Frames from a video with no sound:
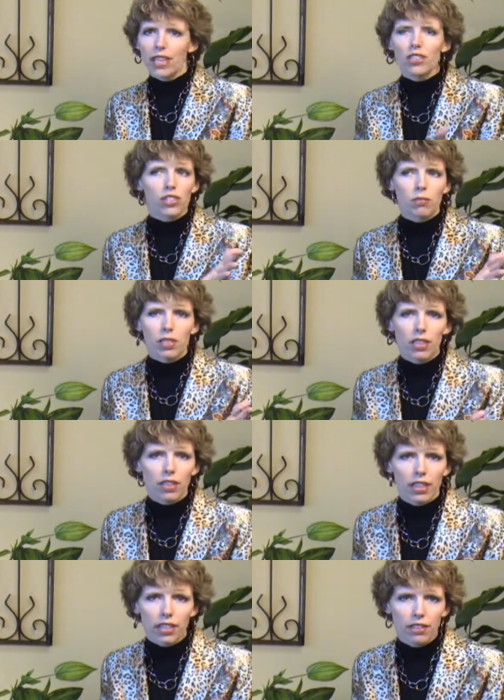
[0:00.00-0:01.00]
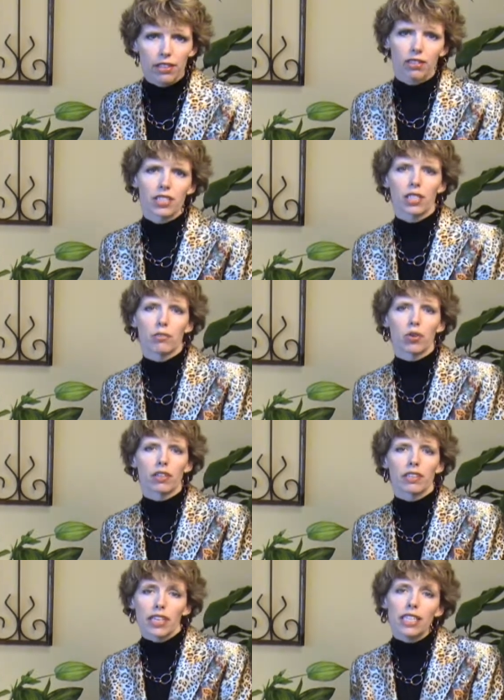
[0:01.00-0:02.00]
They shouldn't be called thank you notes
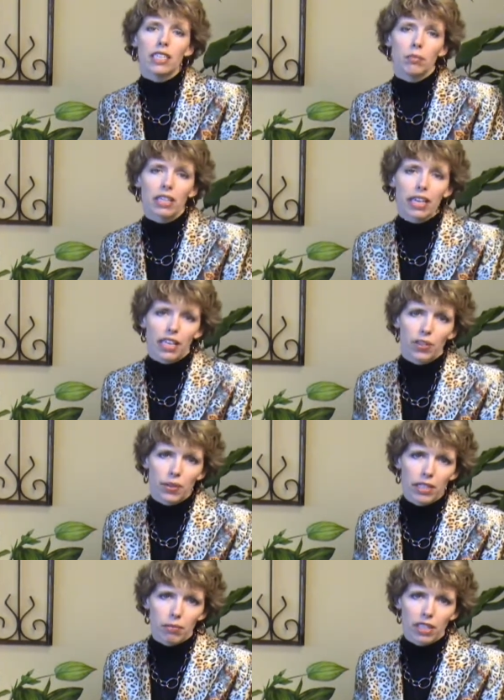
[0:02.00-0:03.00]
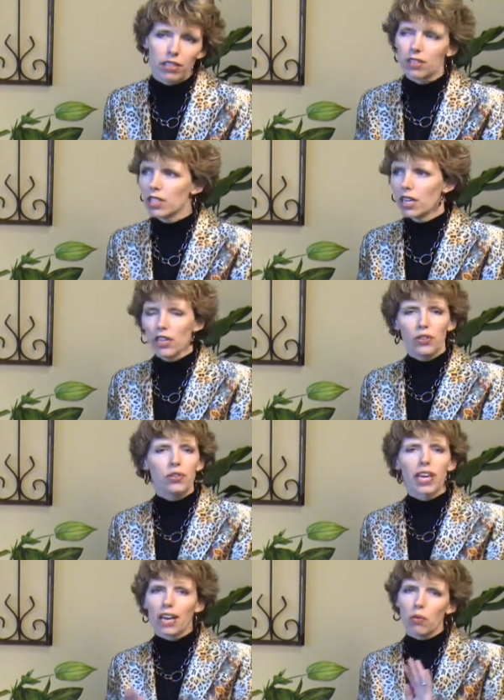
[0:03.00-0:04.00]
anymore. They need to be thank you emails.
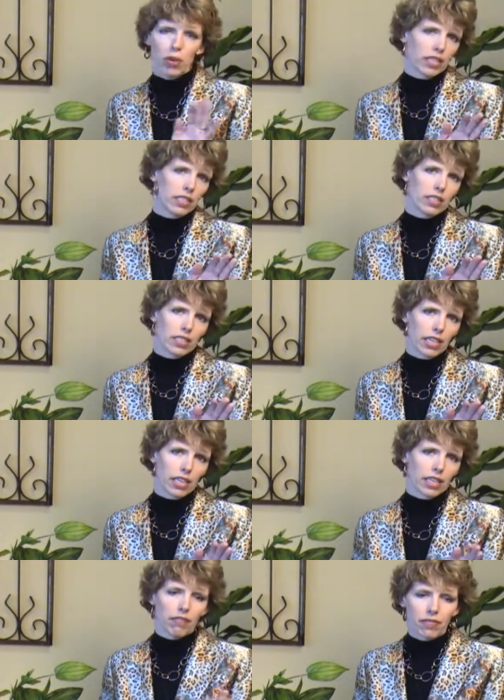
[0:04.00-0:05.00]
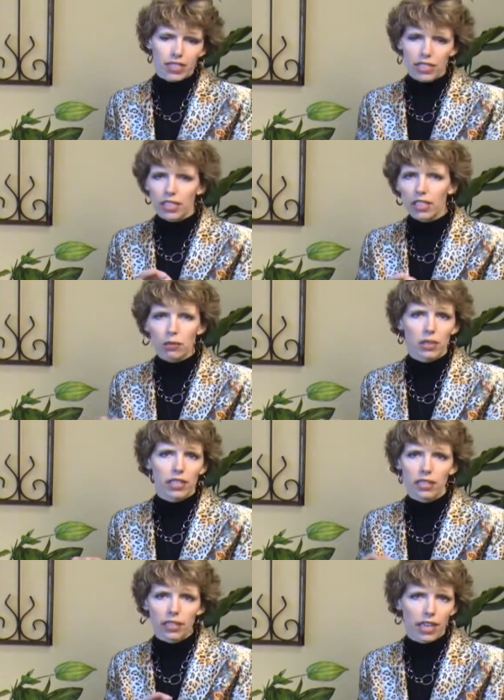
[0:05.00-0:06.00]
You can't wait to send a physically
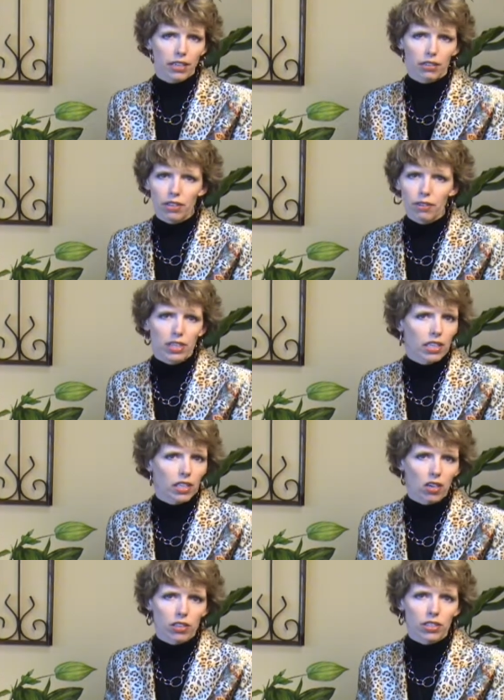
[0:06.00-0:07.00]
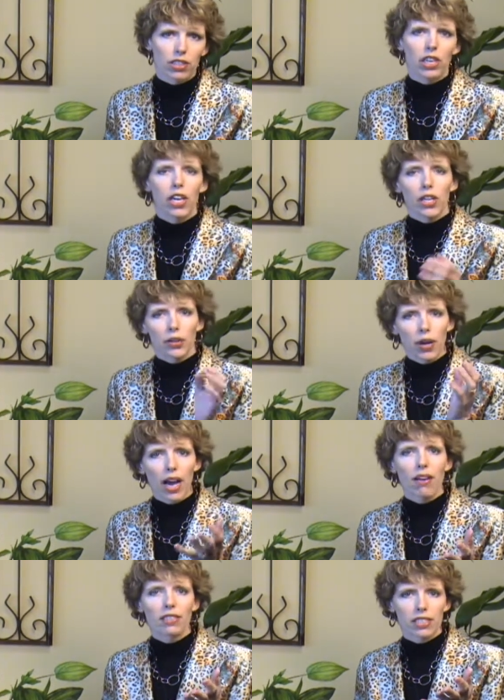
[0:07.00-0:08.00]
written thank you note any longer. You
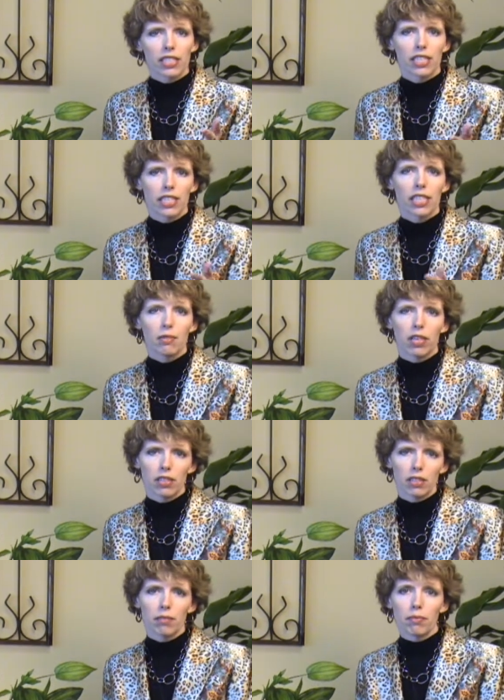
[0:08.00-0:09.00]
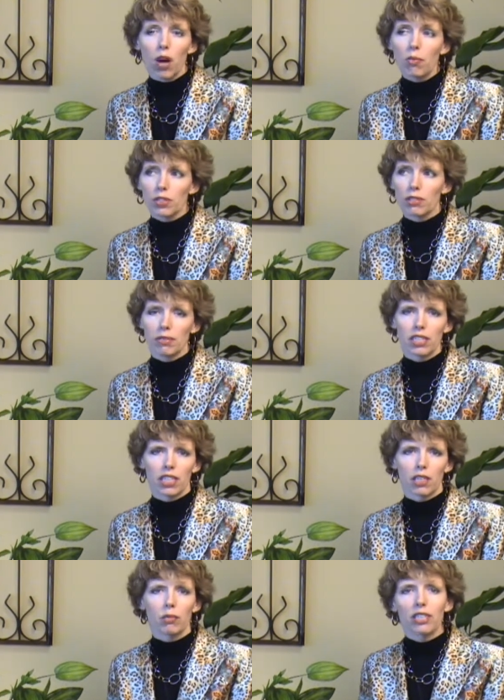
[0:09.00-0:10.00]
have to send an email almost
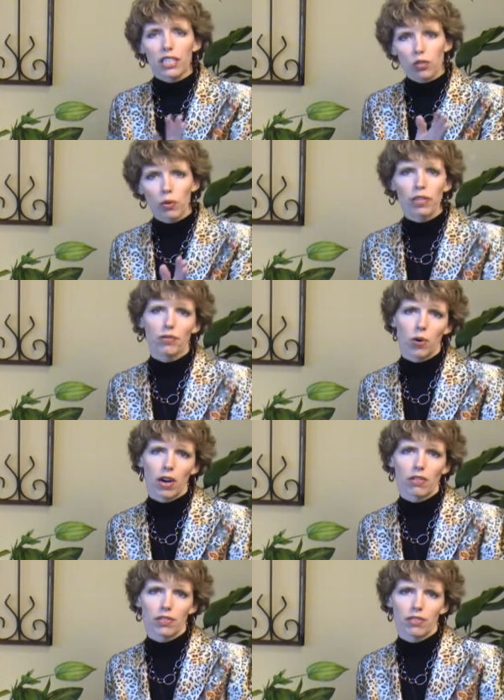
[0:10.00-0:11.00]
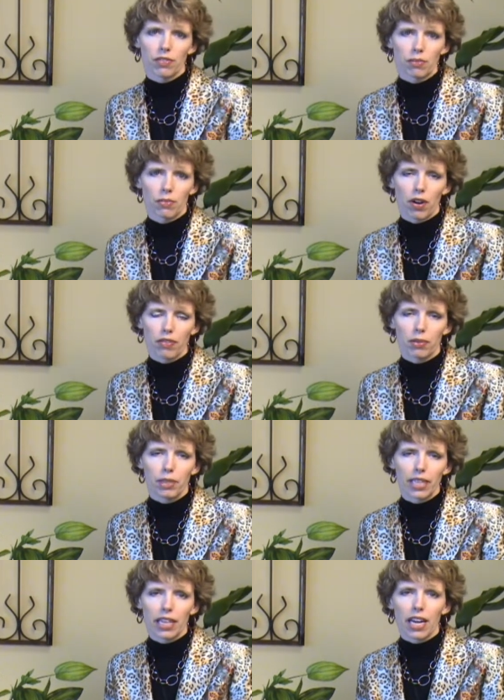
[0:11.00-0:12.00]
immediately within 24 hours of your, of your
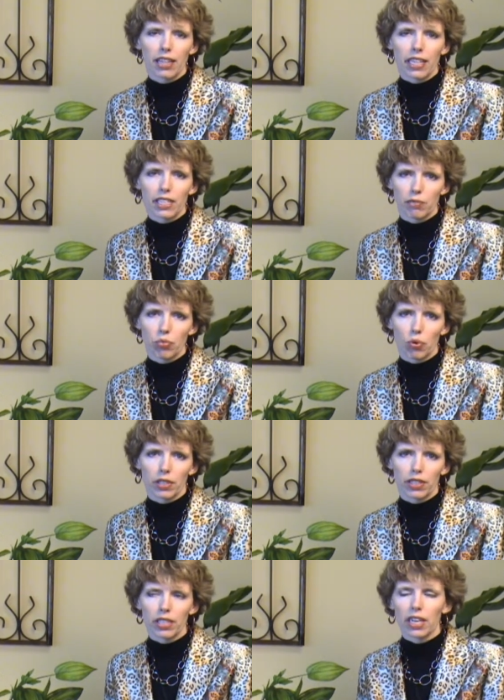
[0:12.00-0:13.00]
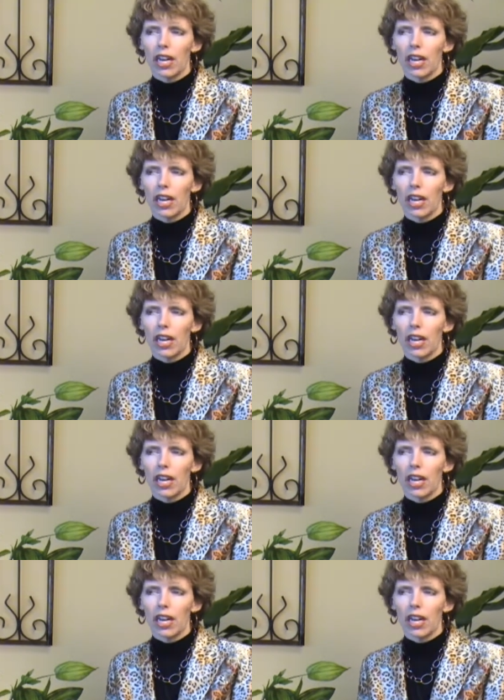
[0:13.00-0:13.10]
meeting. I think it's important.